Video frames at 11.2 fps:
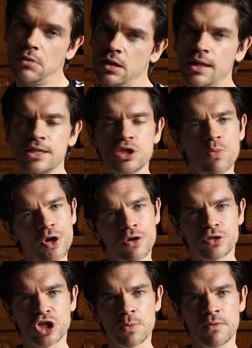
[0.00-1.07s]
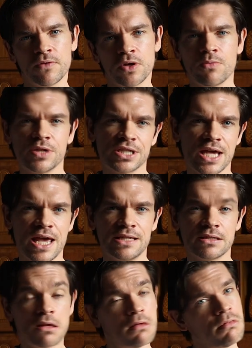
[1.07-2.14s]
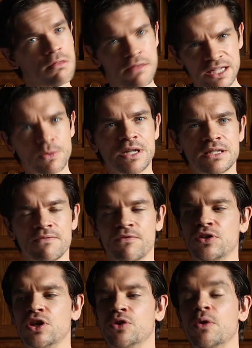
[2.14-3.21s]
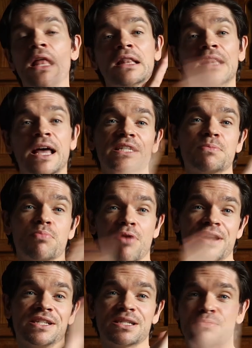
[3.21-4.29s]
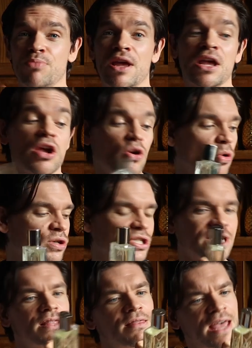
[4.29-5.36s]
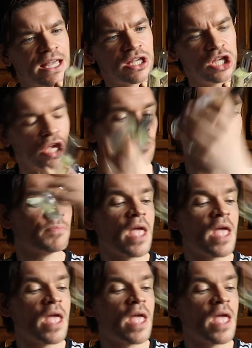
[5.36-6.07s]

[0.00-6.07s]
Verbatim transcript: Unless you want it on top of you, in which case, this one isn't for you. Light, bright, spring, gorgeous. Thank you.